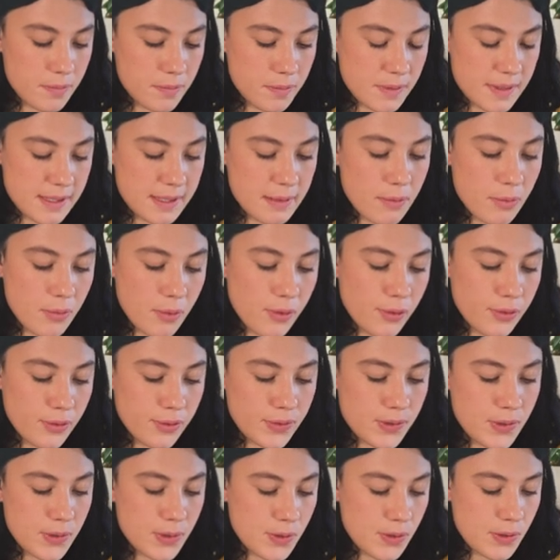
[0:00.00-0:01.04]

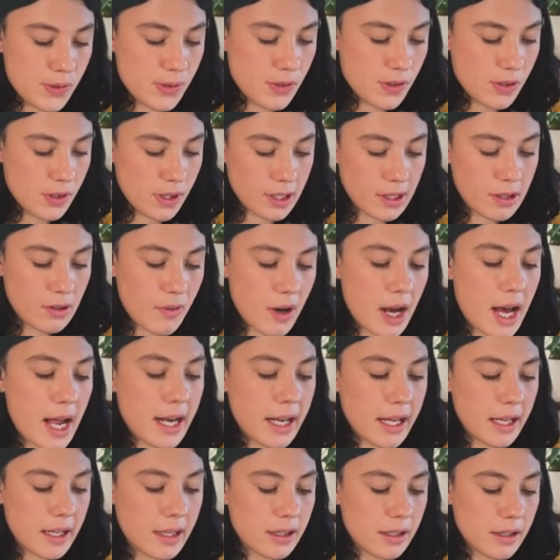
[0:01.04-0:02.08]
symbols, like the
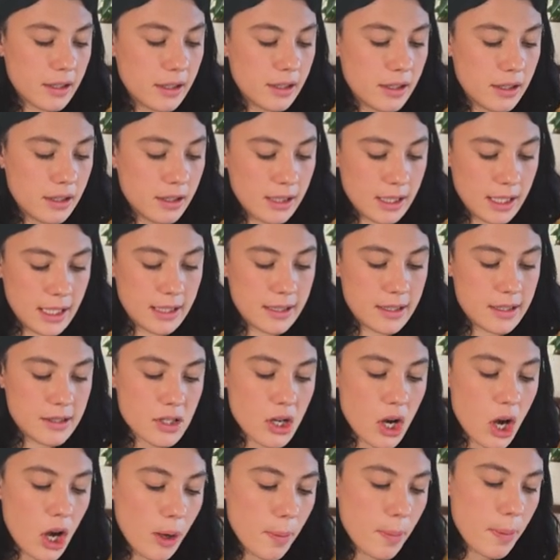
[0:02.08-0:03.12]
writing in the
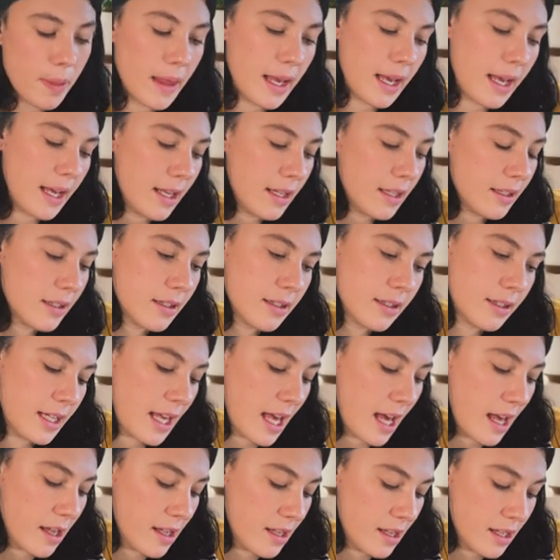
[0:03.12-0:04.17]
top there.
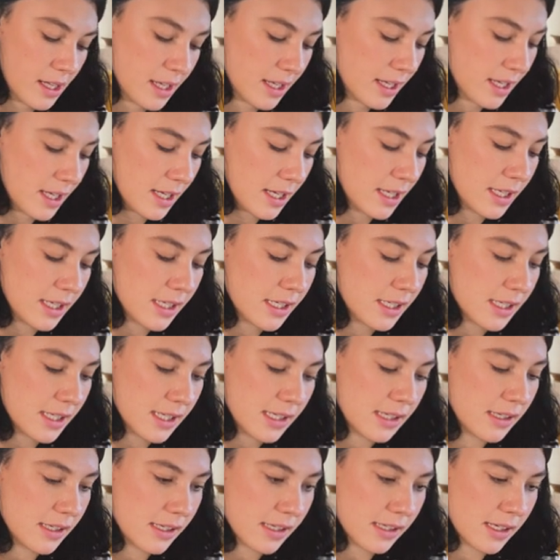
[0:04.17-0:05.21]
Yeah,
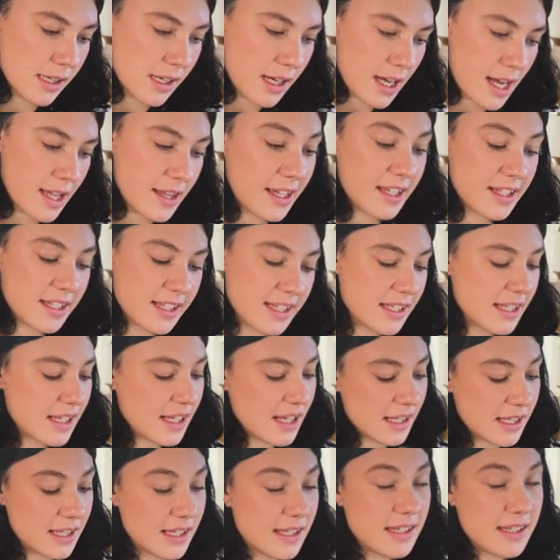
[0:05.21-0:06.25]
I think it's
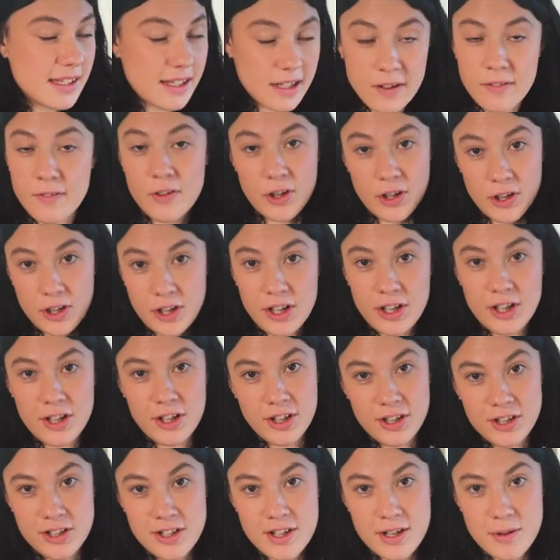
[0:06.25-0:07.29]
a sick photo.
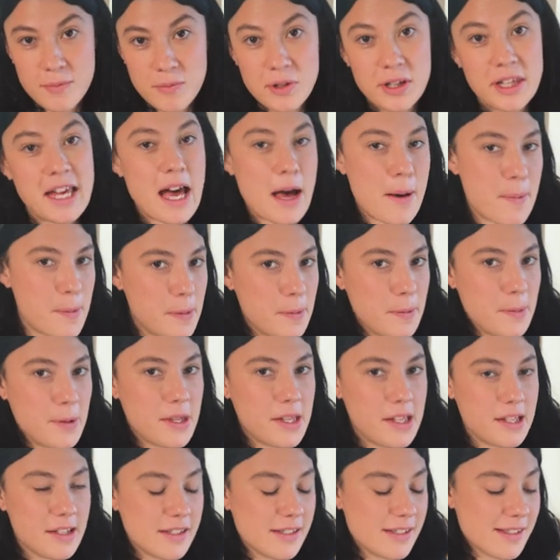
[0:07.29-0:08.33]
I'm really happy with
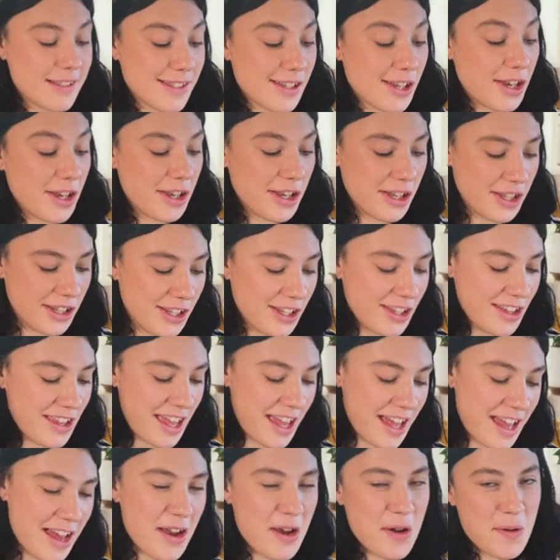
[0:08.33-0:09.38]
it. So
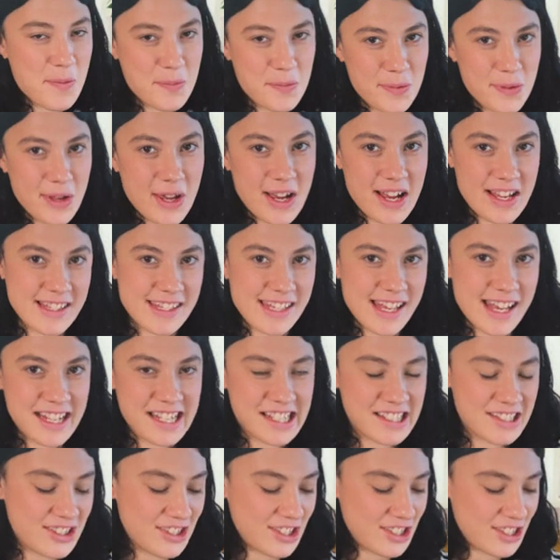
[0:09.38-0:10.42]
yeah, I hope you guys like
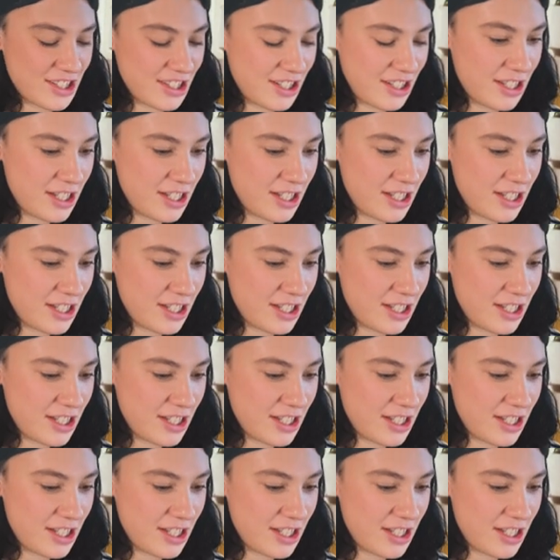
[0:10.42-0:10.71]
it too.